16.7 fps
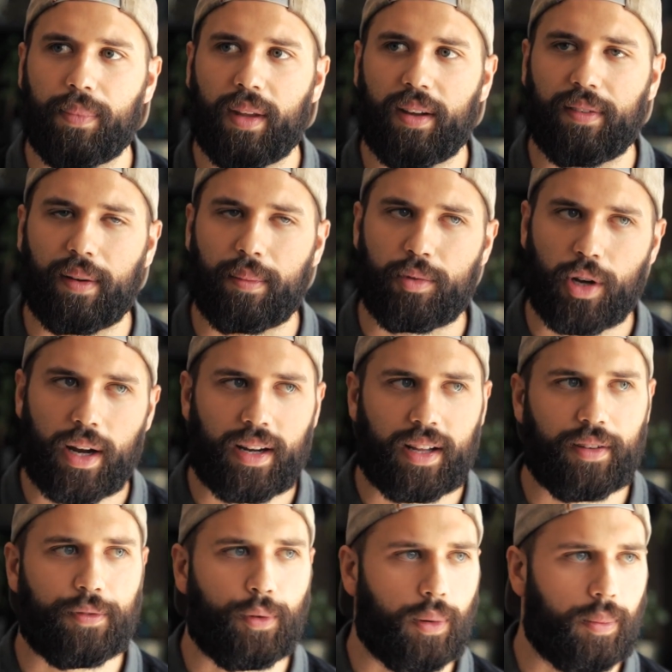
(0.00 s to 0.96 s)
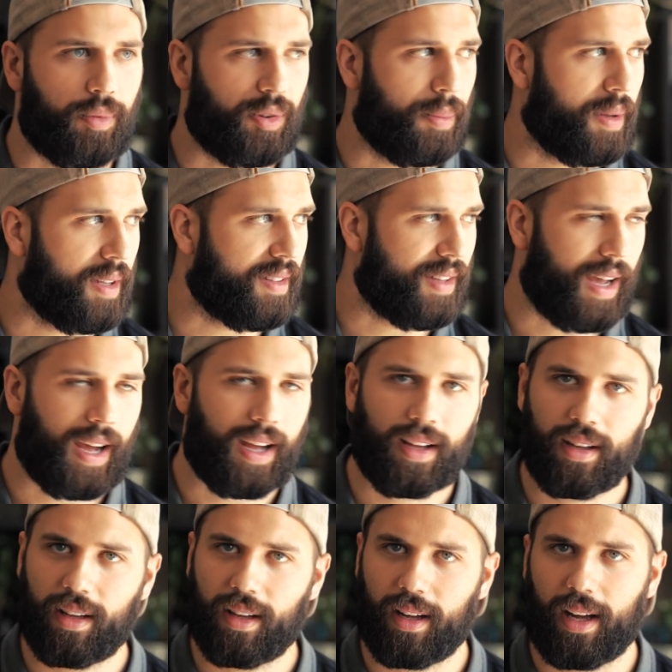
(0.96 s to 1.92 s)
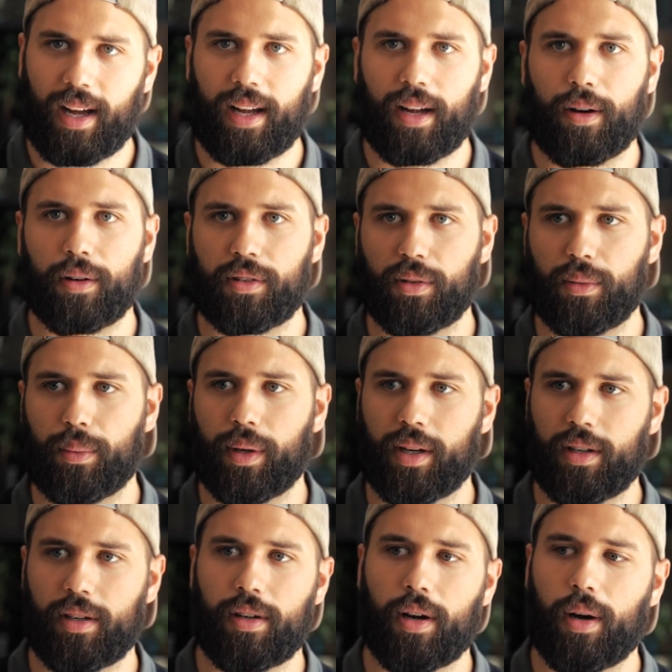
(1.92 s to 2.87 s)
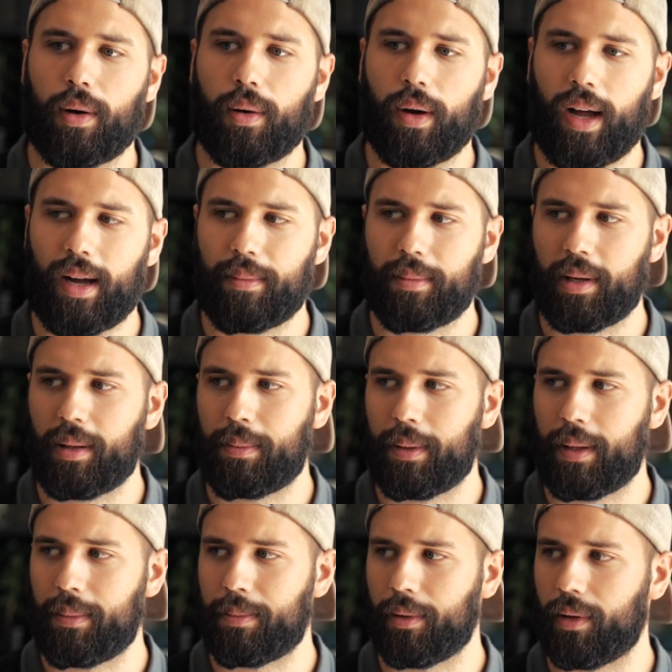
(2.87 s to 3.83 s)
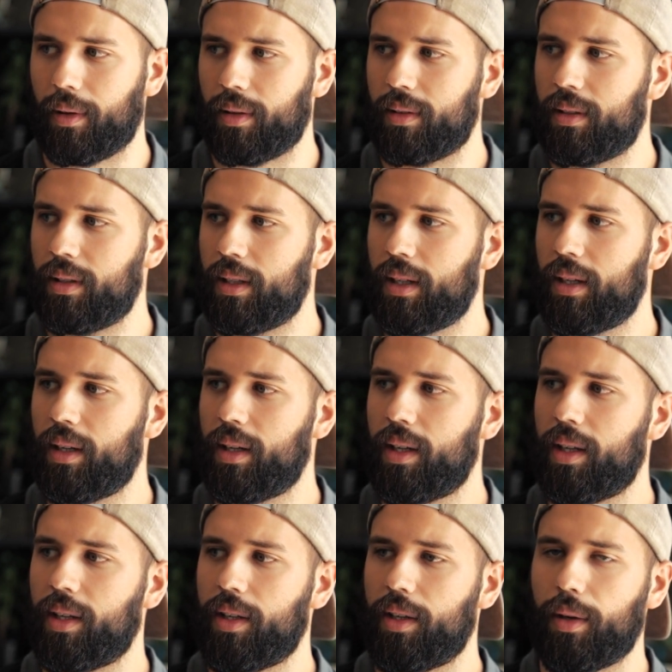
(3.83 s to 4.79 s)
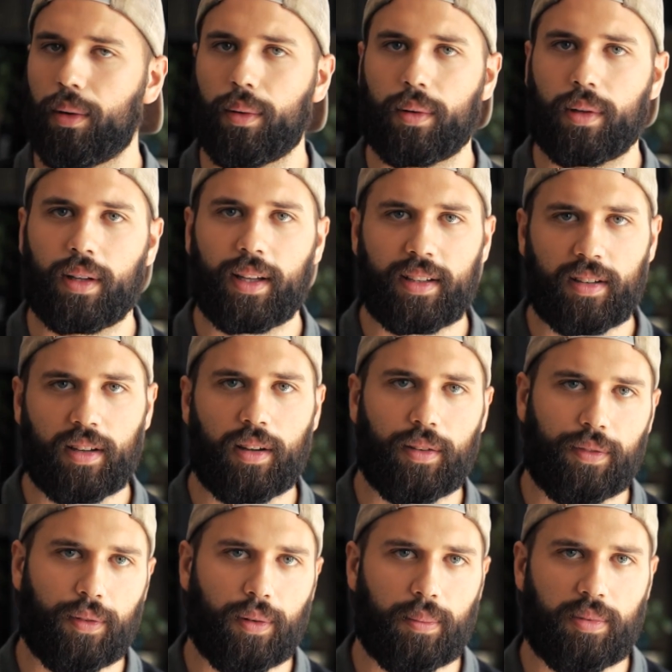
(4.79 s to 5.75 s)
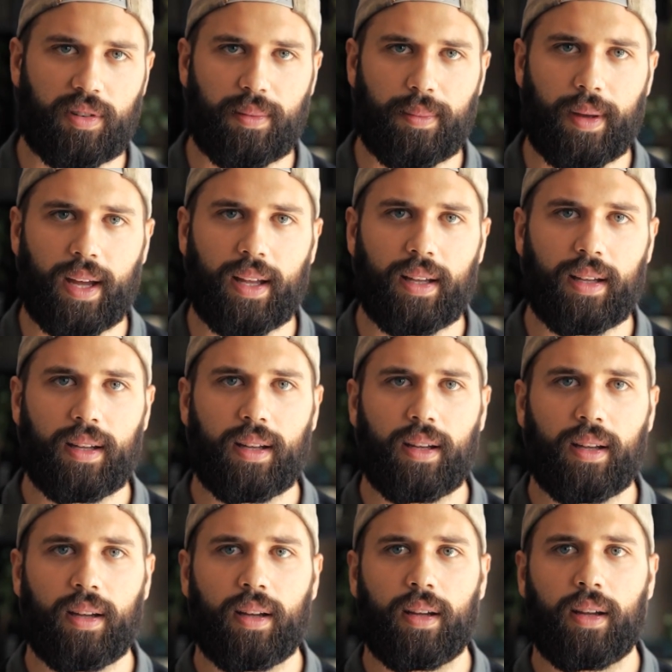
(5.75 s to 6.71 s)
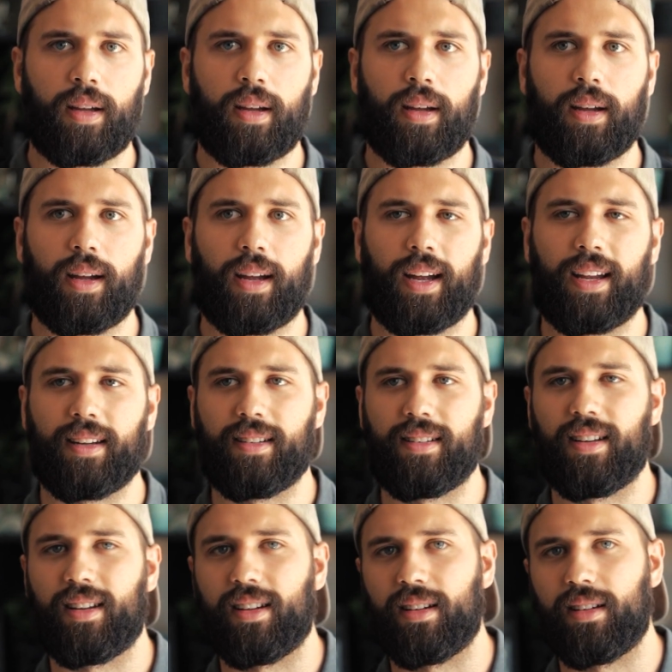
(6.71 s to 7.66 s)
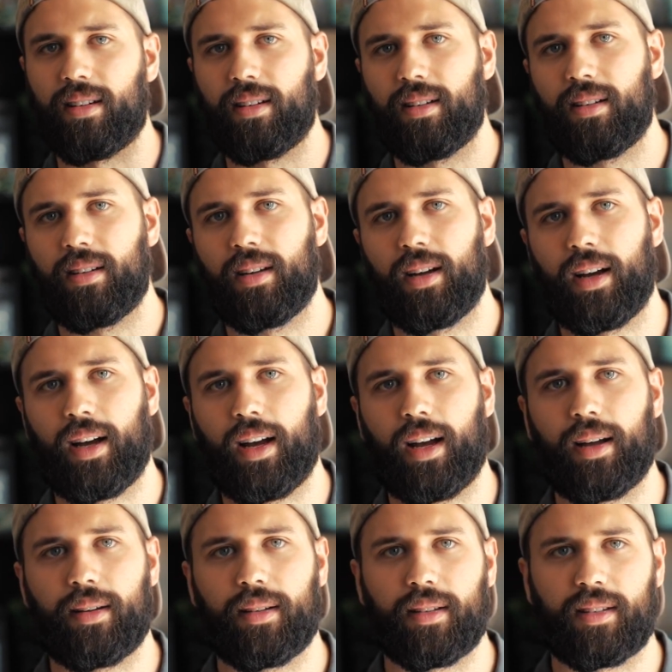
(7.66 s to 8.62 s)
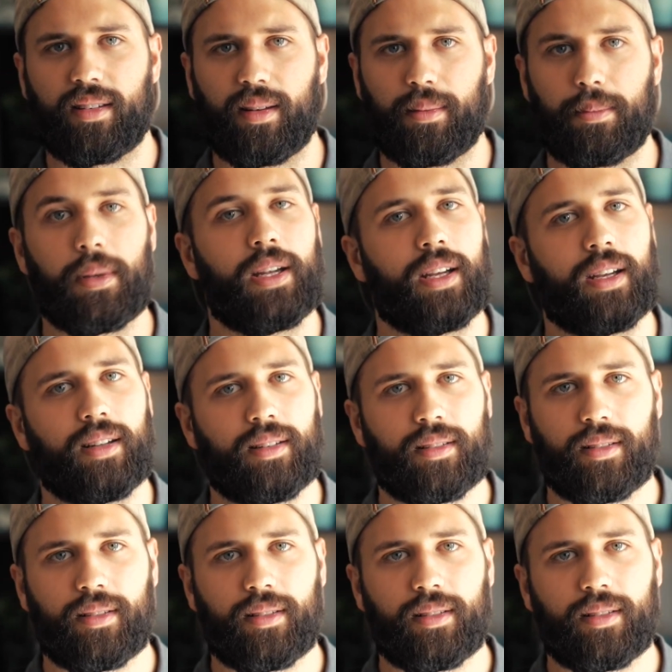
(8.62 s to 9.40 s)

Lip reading: if I'm trying to get form submits, I also want to know how many people, clicked on the form submit and didn't submit it.